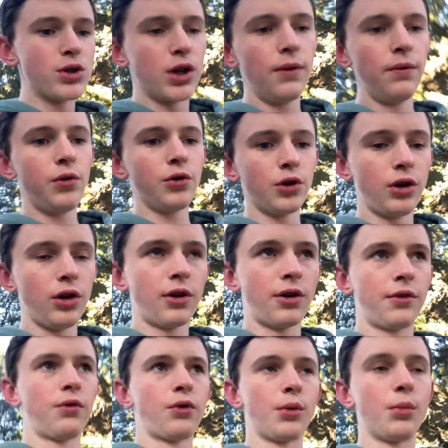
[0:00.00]
helpful or
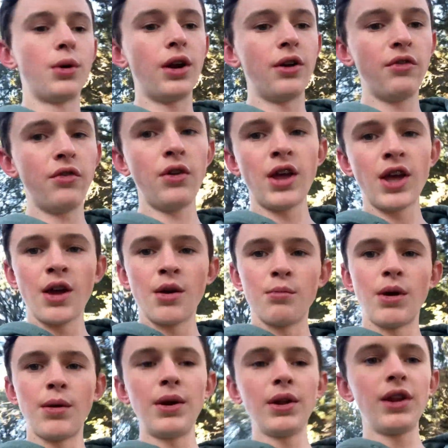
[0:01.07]
informative,
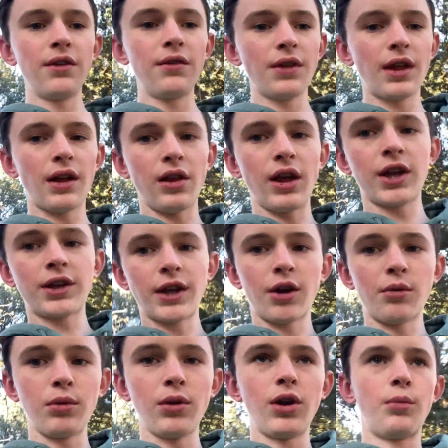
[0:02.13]
maybe leave that like
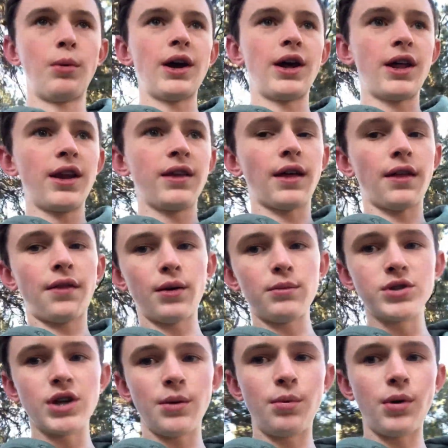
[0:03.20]
down below by hitting that
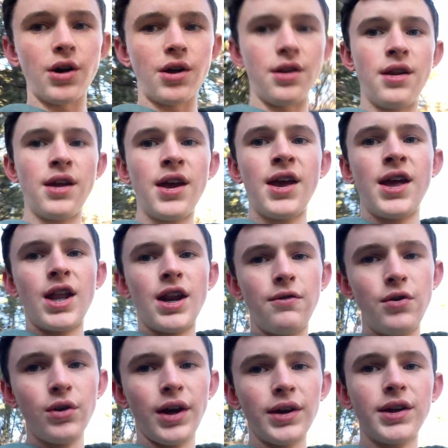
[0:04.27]
thumbs up button. And if
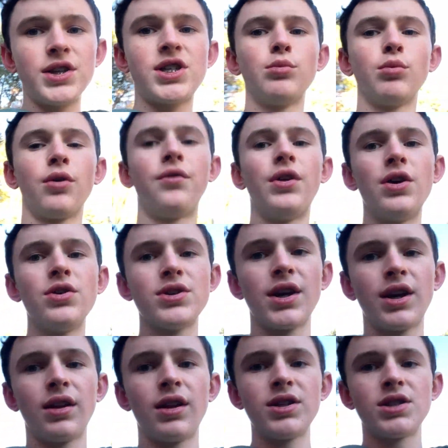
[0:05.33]
you'd like to see more videos
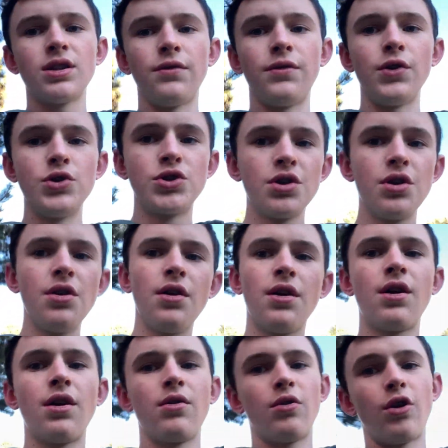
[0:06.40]
like this in the future,
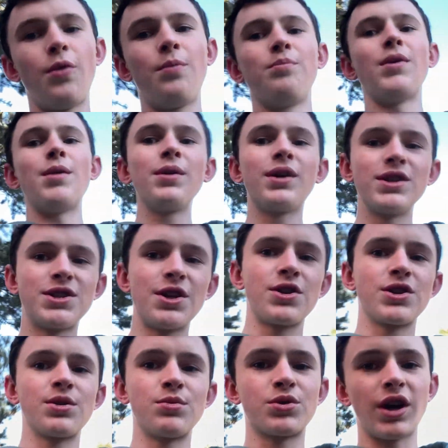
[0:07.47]
well, maybe consider
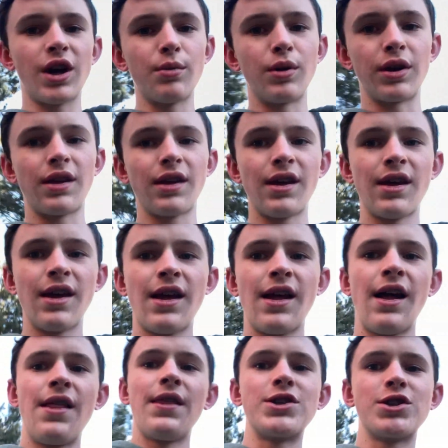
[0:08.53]
subscribing.
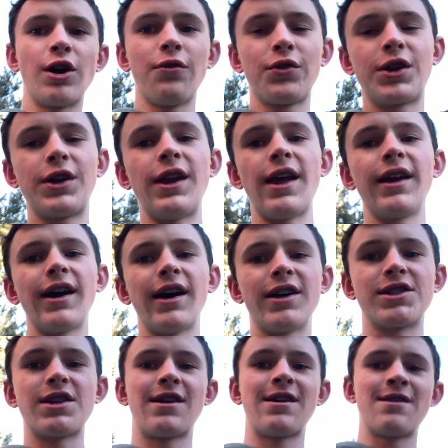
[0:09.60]
That's all for today,
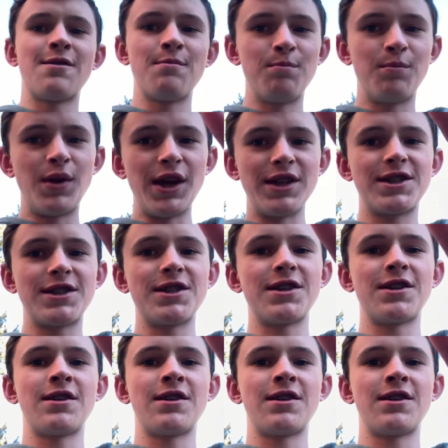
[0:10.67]
guys. Peace.